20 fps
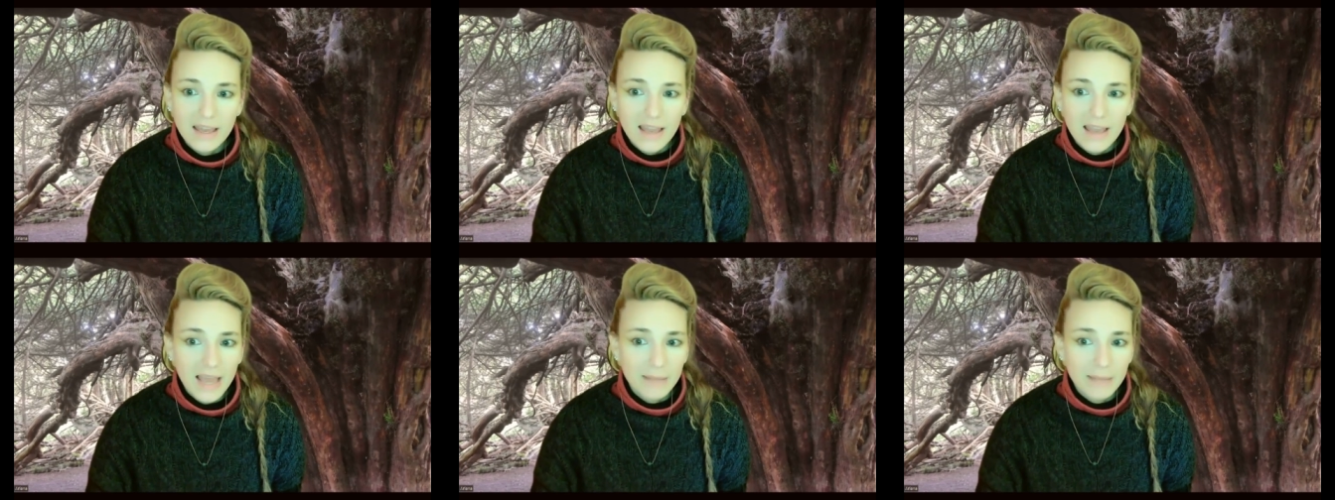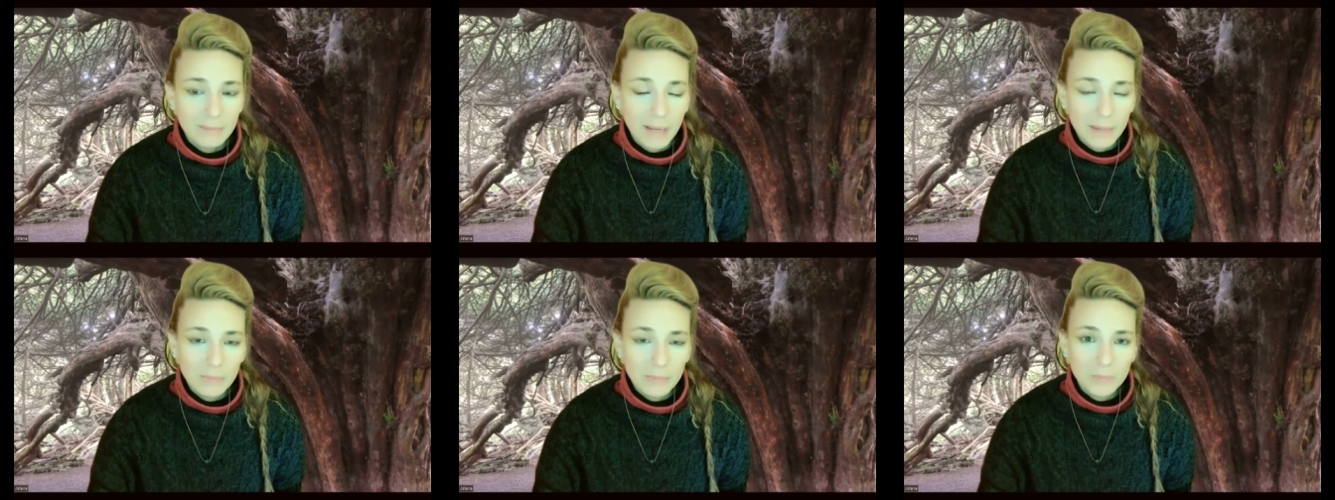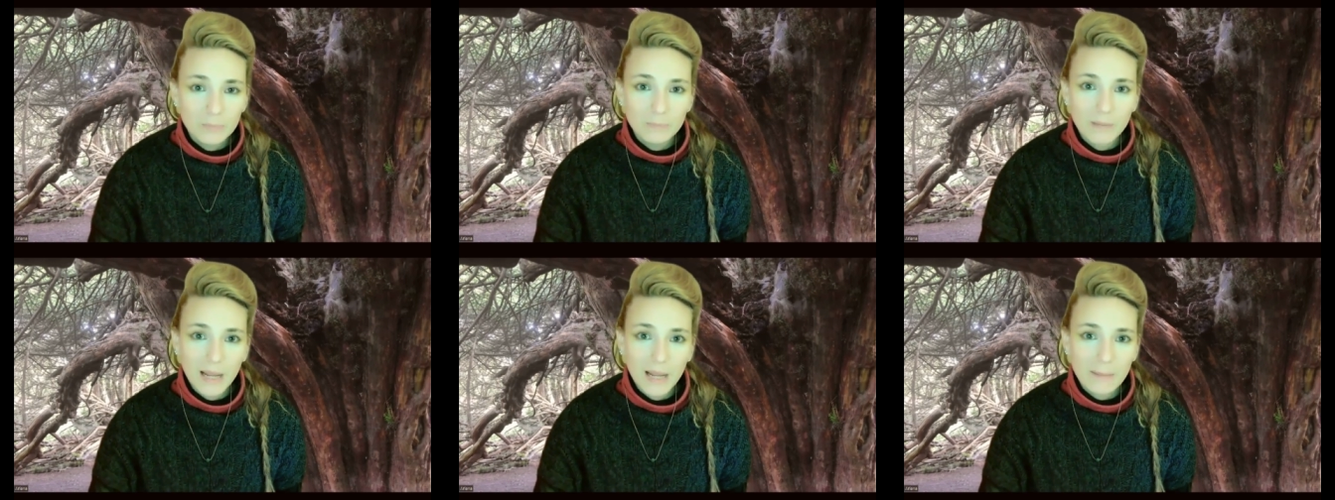And
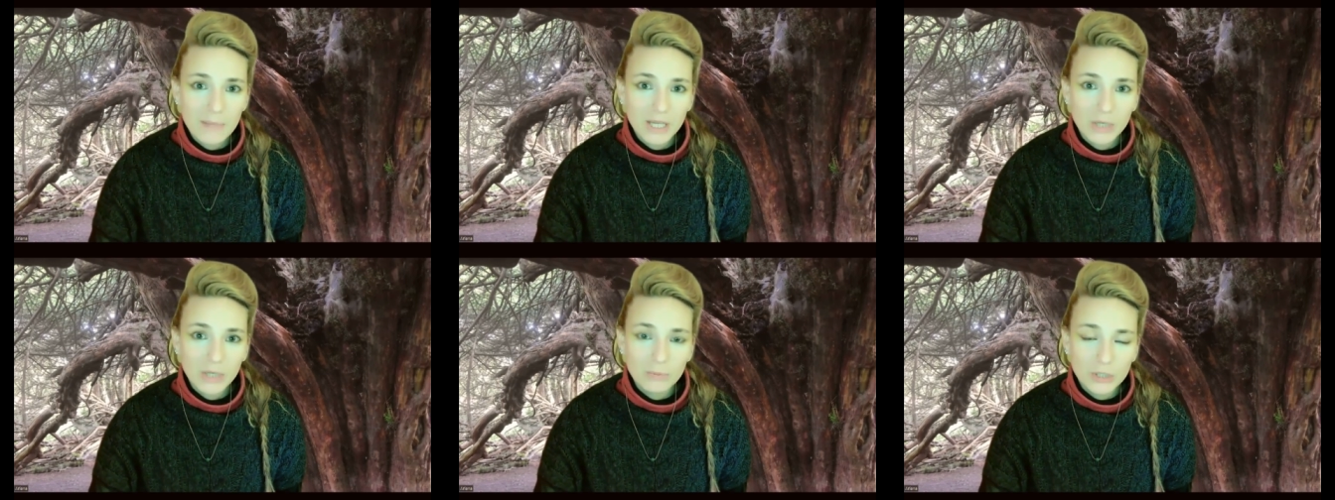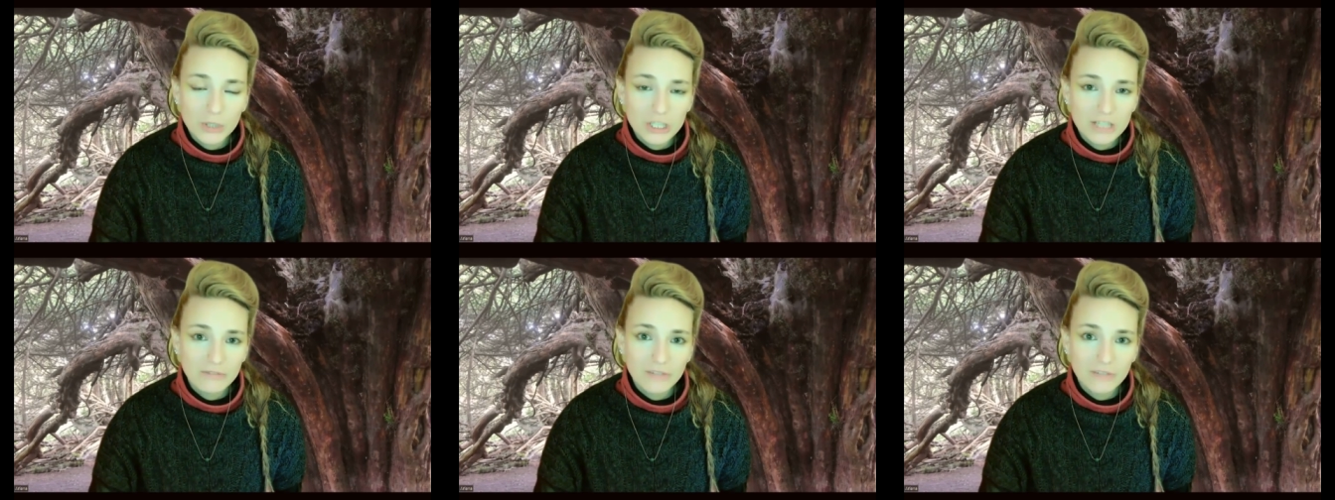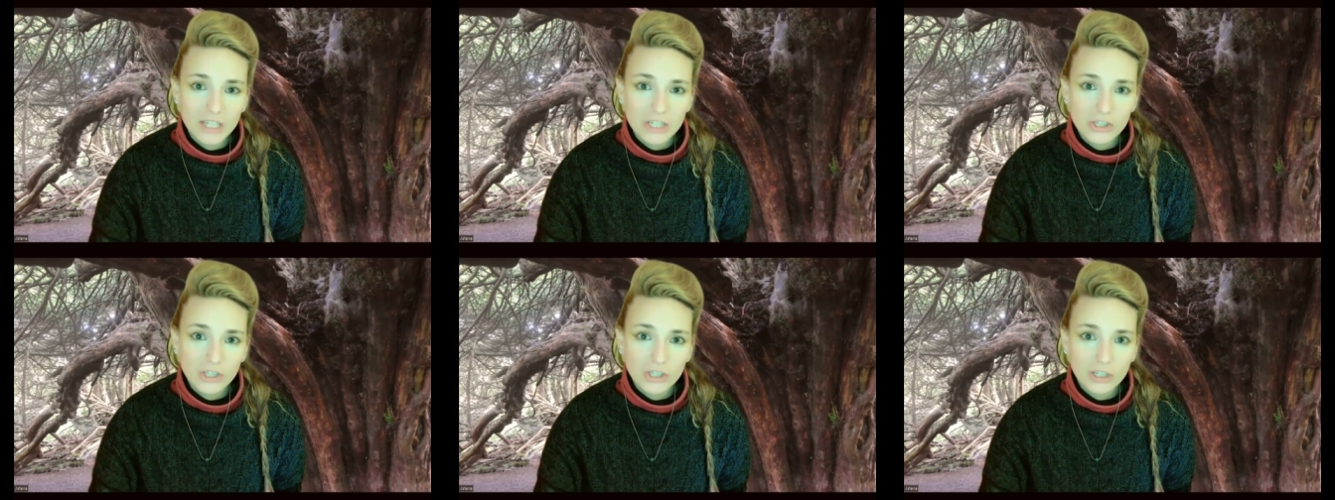my bigger
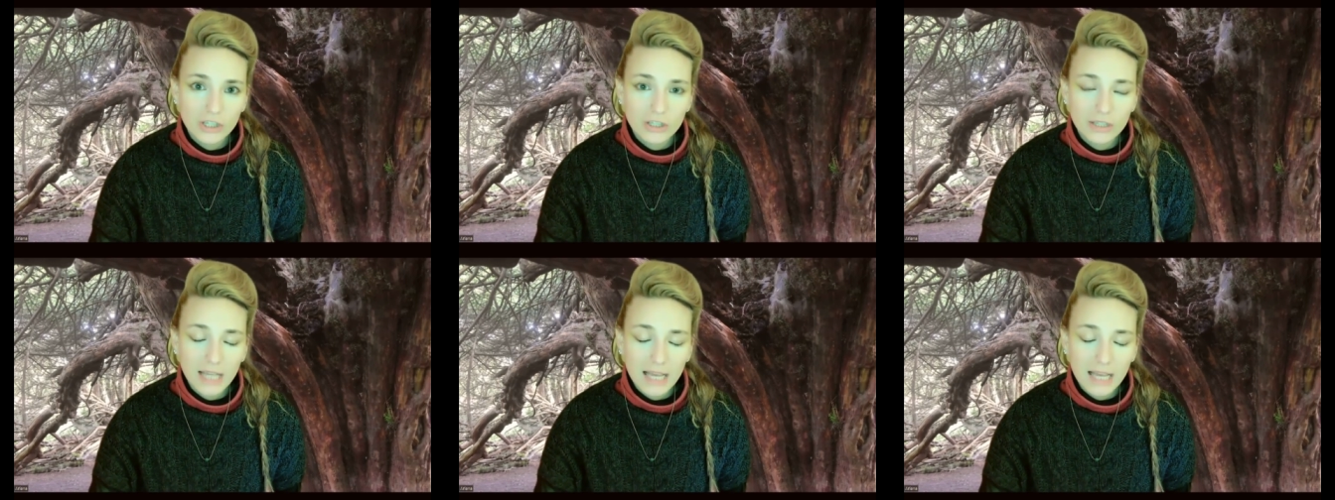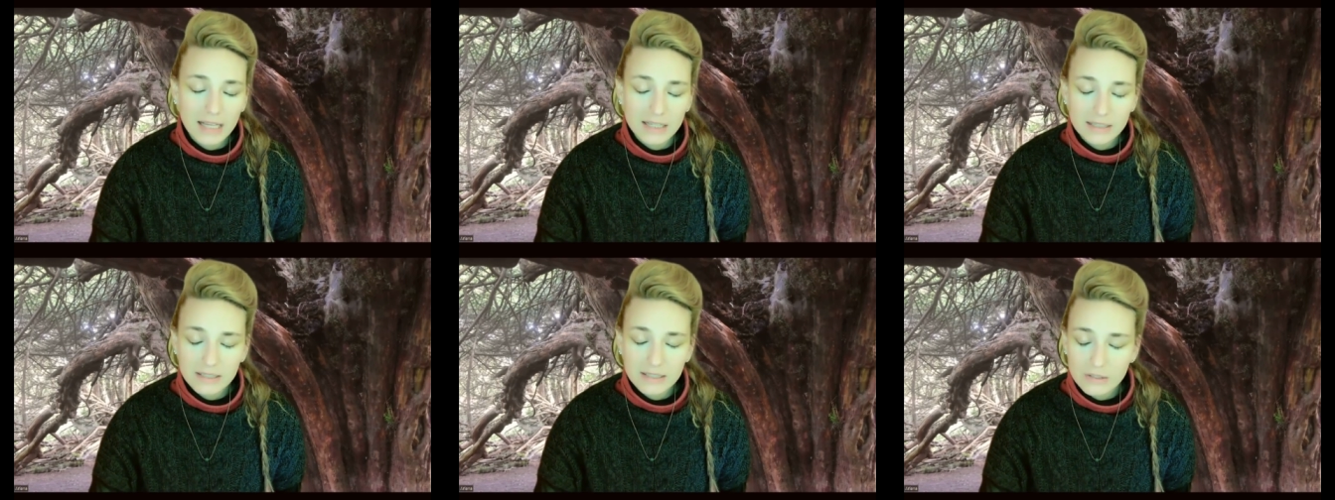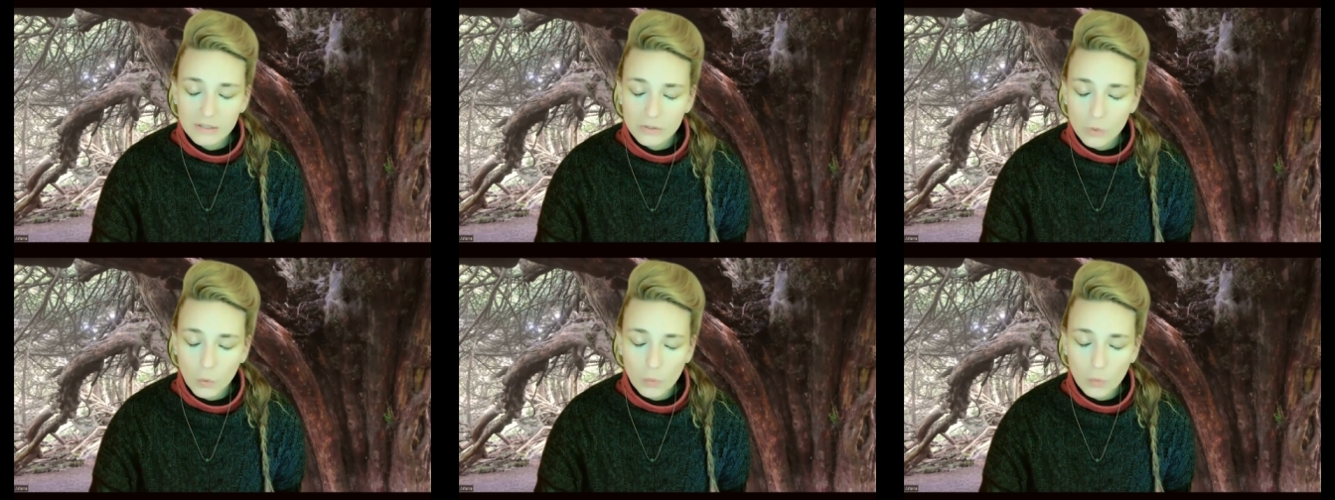motivation
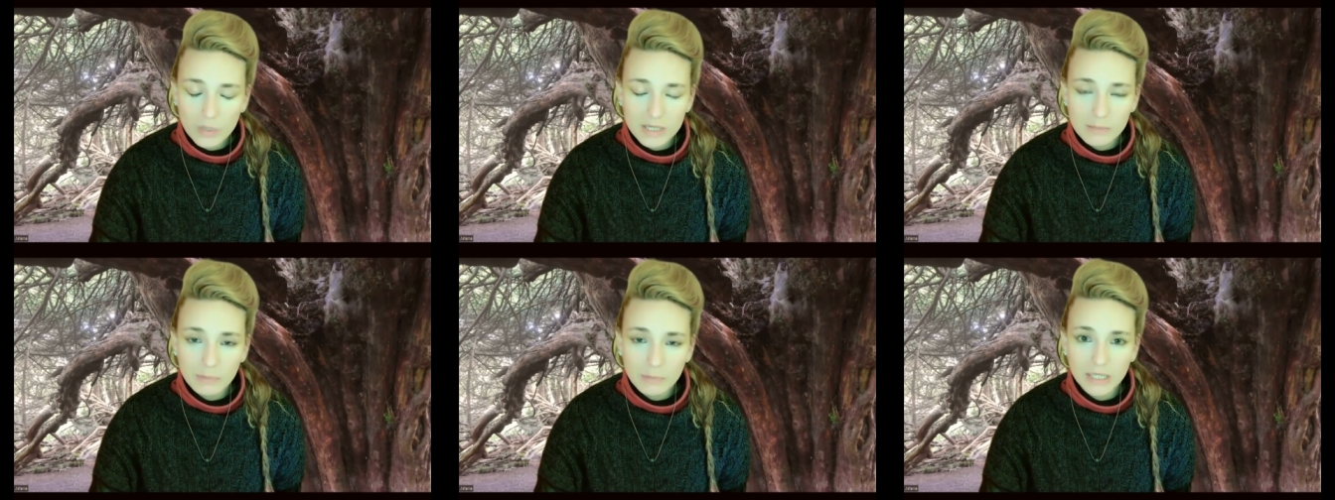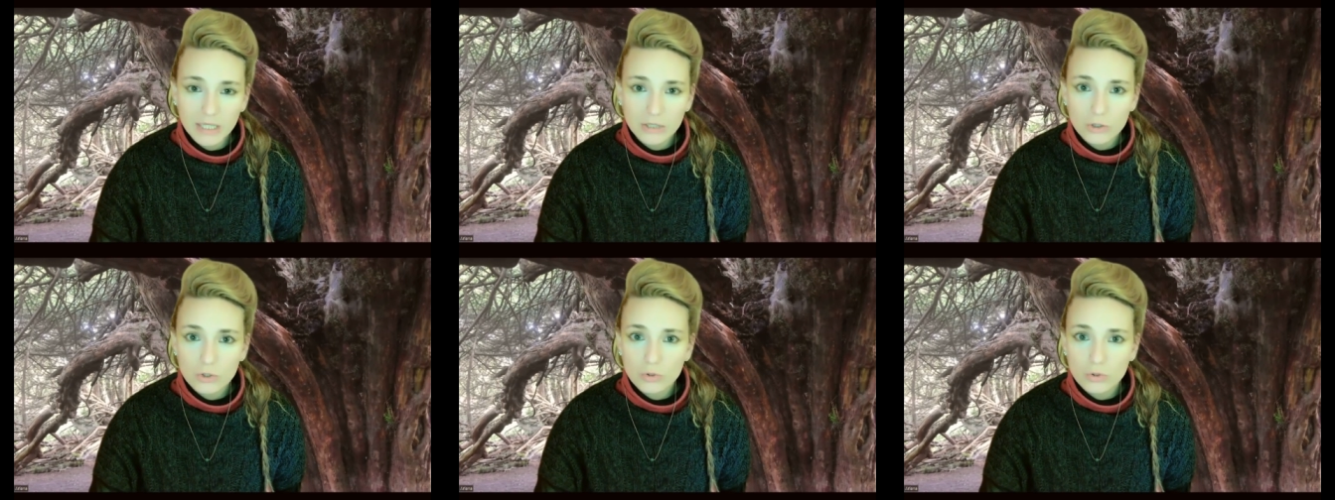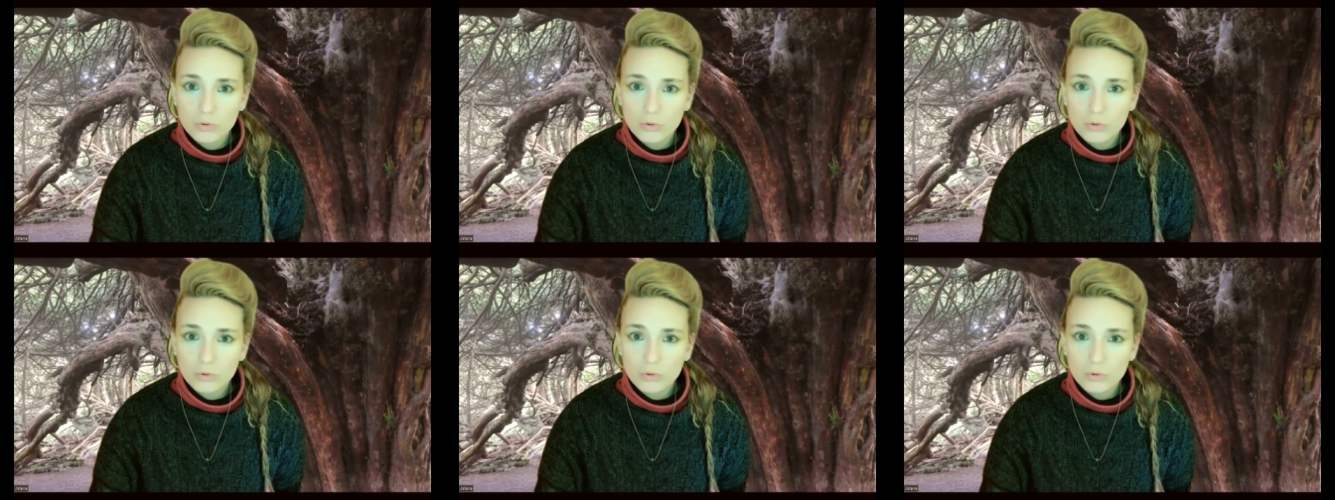has always been